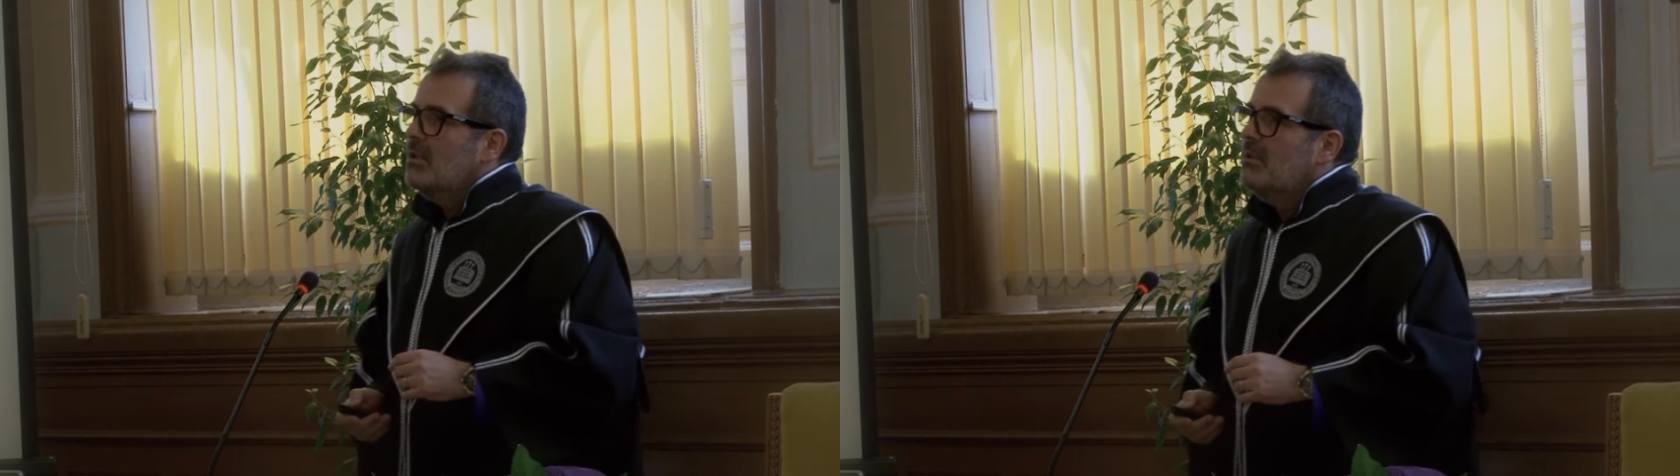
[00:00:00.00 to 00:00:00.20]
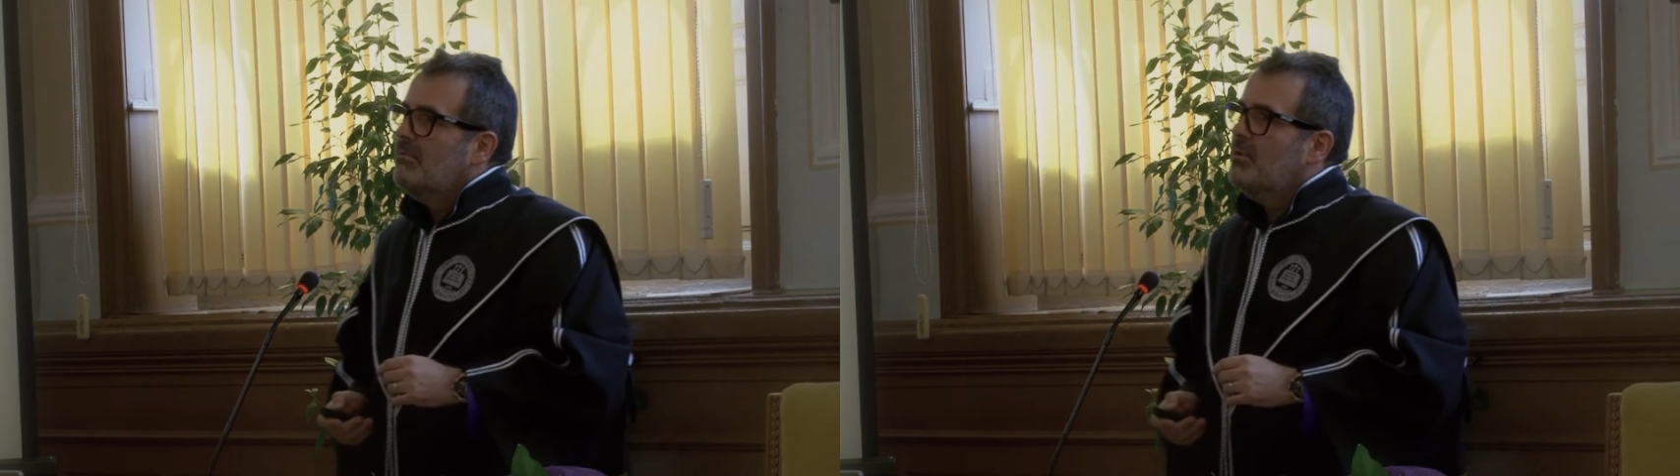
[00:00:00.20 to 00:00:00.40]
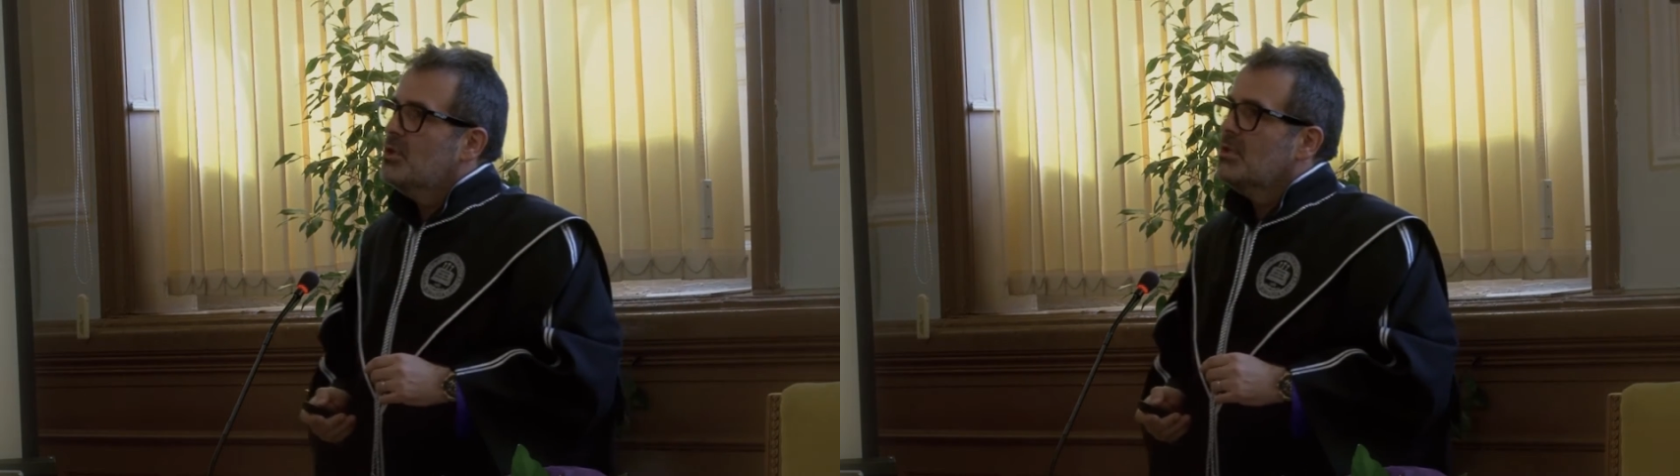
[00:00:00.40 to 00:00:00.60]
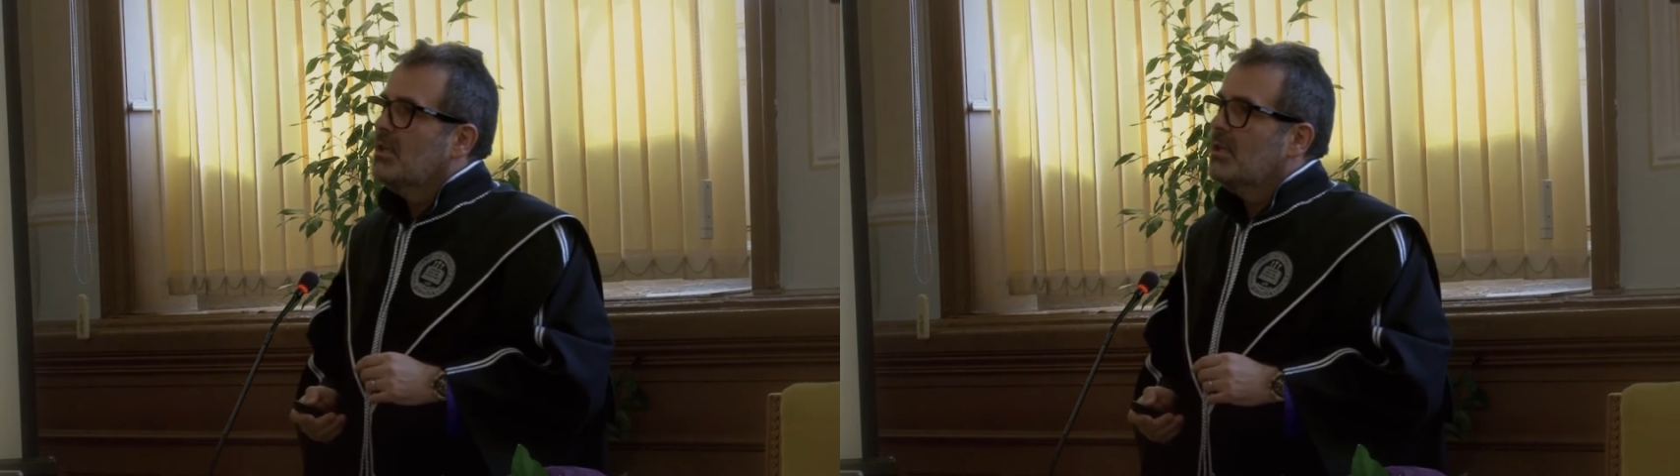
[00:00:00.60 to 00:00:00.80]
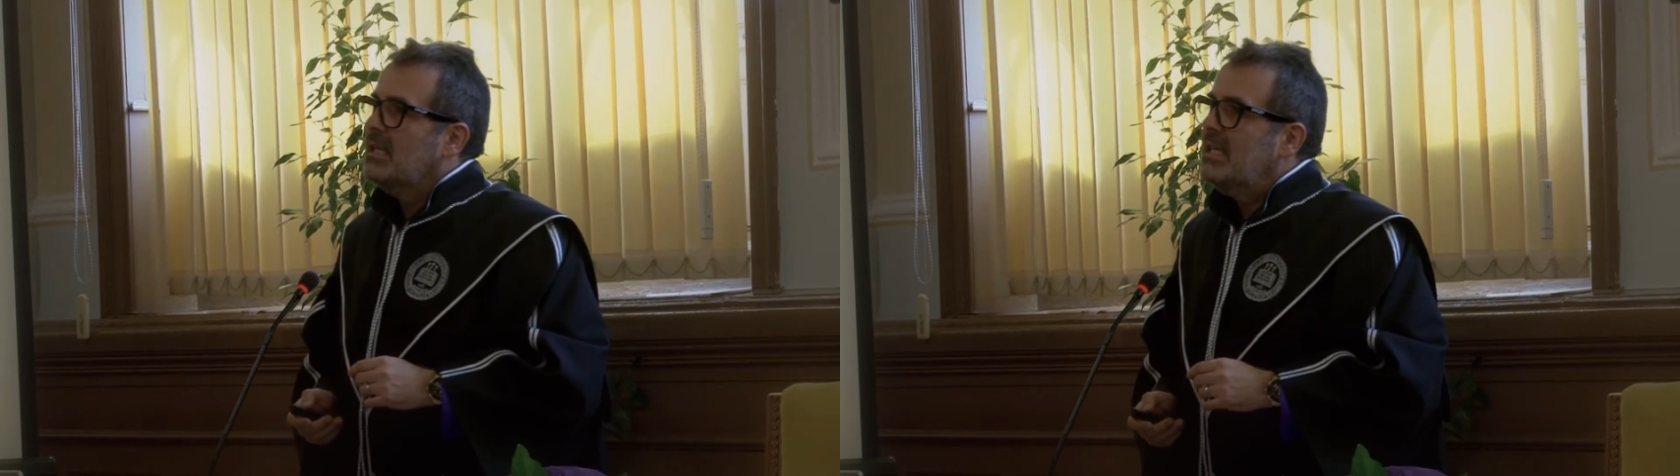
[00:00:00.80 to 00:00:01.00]
the first
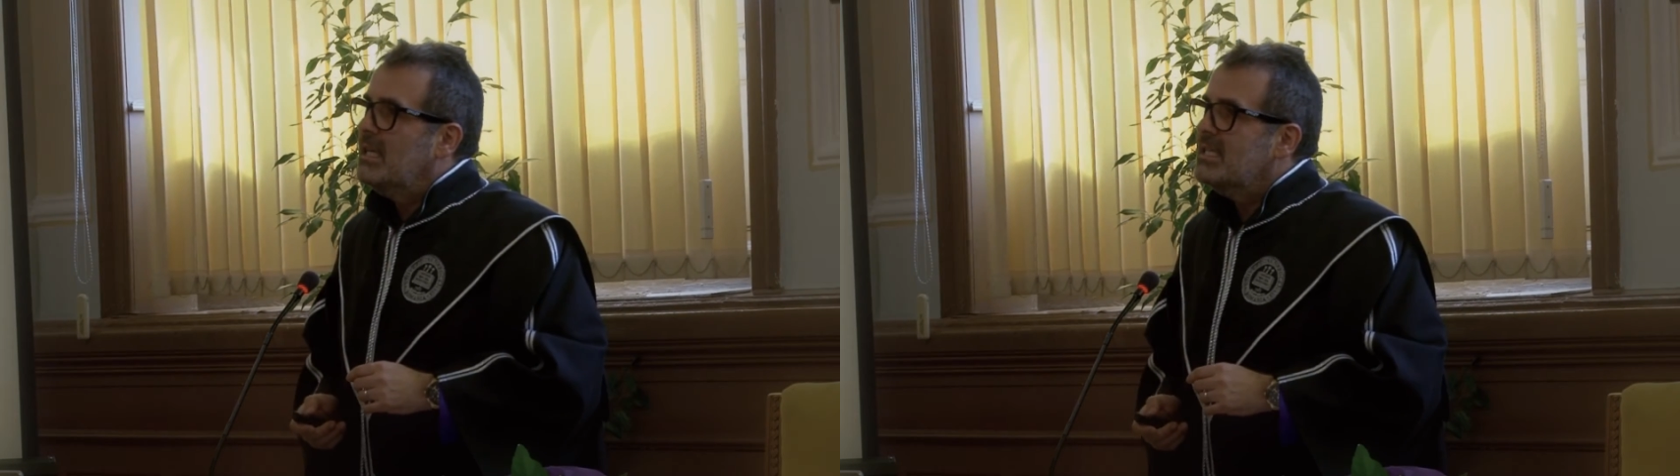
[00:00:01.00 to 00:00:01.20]
key.